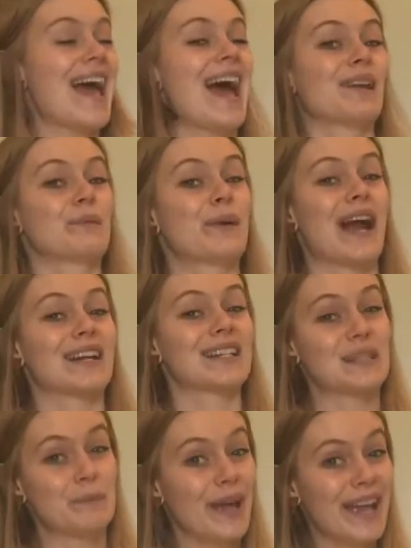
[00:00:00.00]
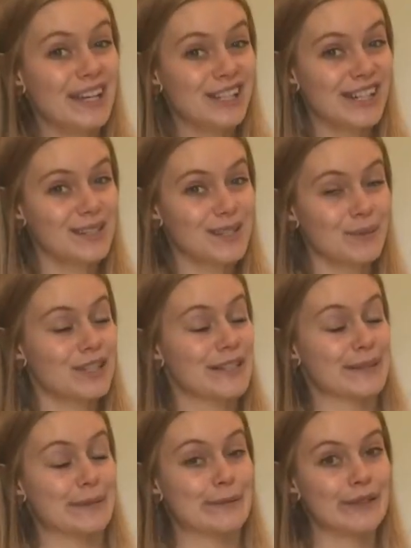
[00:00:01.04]
and practice patience, which
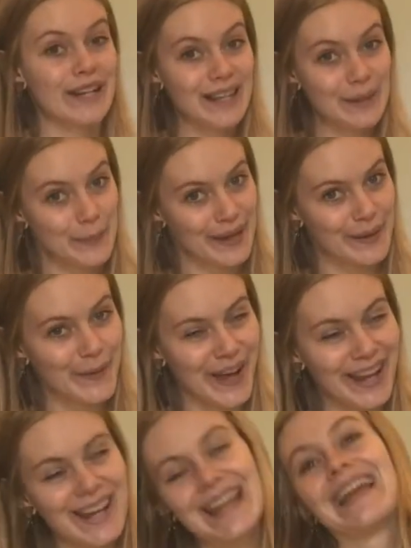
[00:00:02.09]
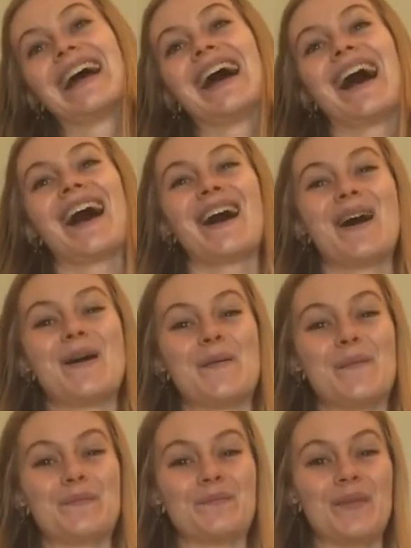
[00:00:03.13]
is a really big one,
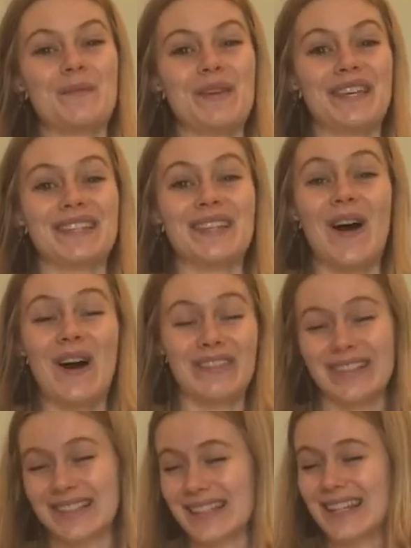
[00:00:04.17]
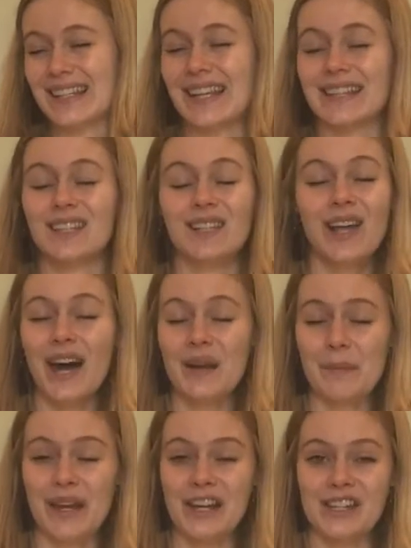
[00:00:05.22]
because obviously it takes a lot
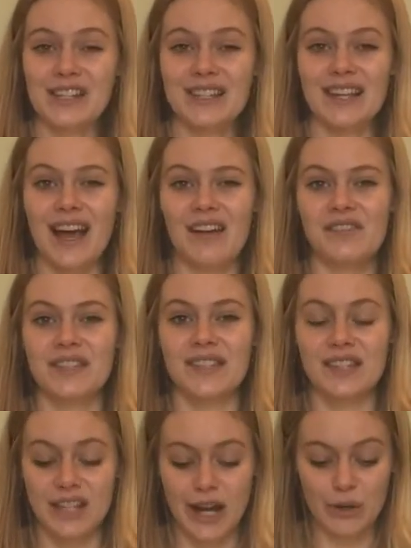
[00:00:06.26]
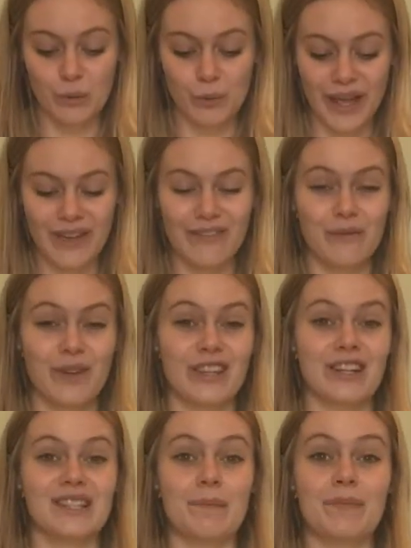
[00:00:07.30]
of patience to have to sit there and wait when
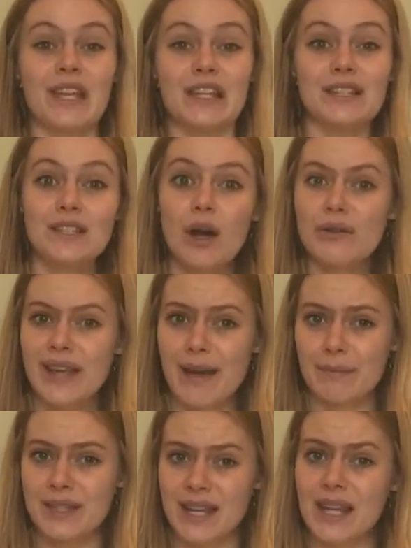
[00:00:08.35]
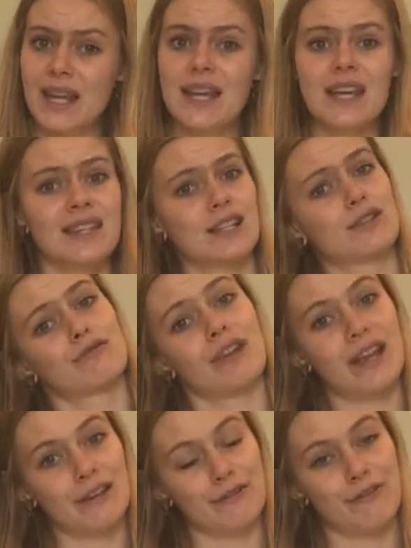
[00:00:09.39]
there's something so tempting that's
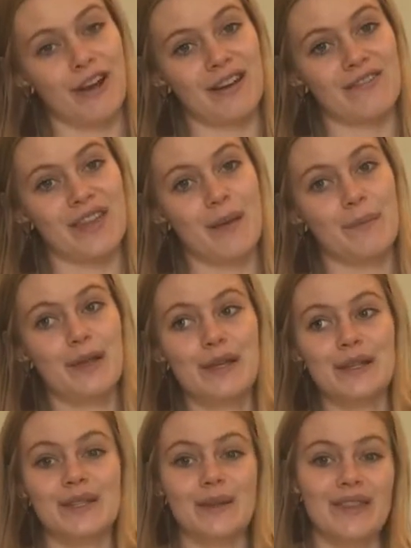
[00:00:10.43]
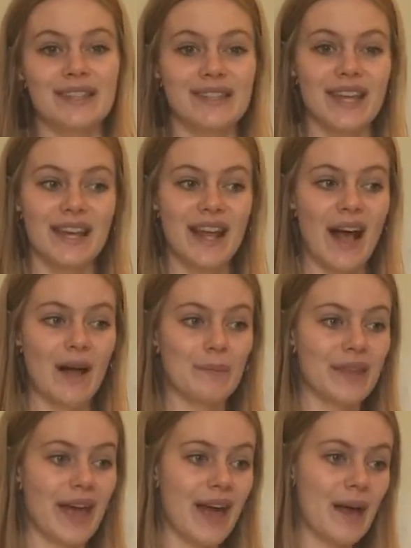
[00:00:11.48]
right in front of them. So this can help
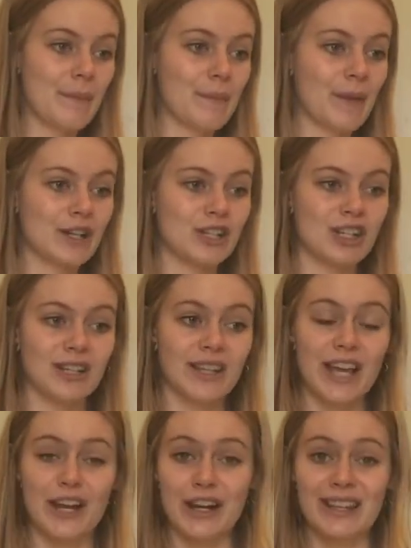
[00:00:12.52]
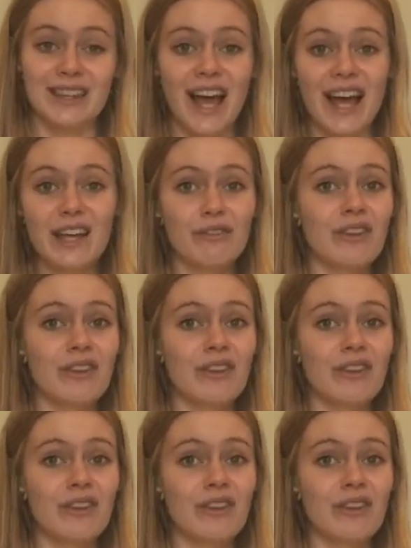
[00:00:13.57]
them much later in life.